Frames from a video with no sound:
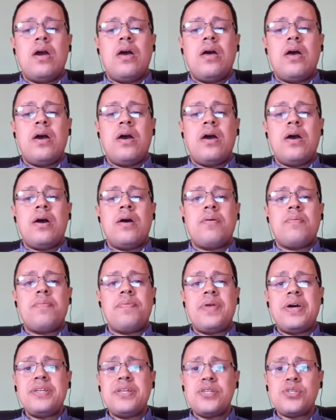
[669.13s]

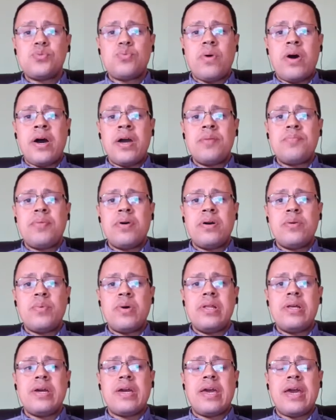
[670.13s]
That is why Boy
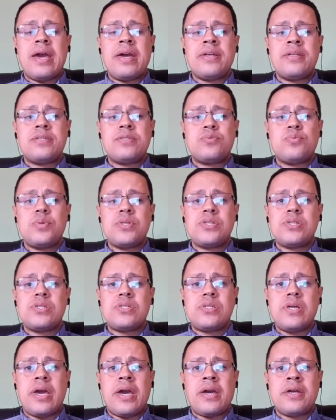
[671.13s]
Willie can't
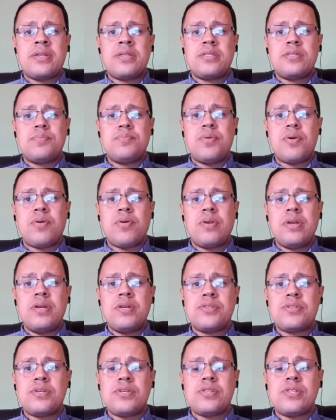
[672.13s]
withstand
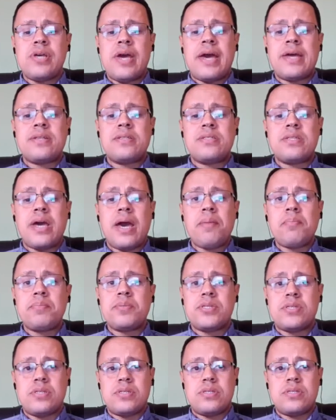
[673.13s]
Bernice's
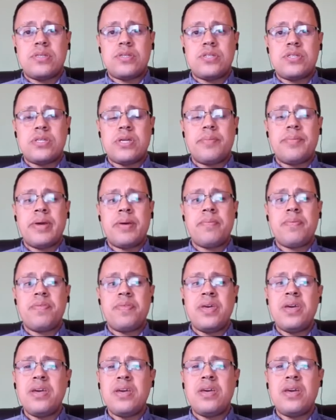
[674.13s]
attempts to stop him
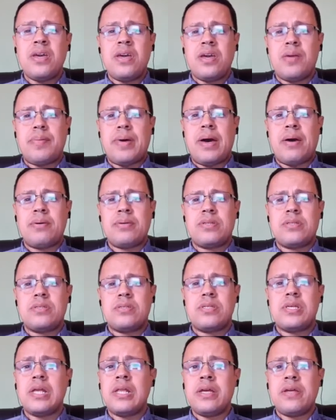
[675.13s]
thinking about
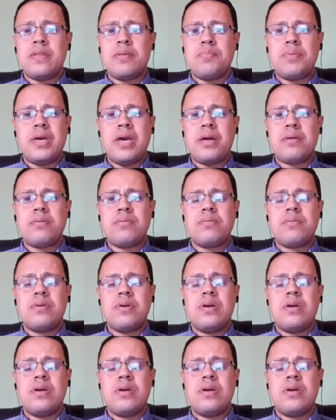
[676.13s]
selling the piano.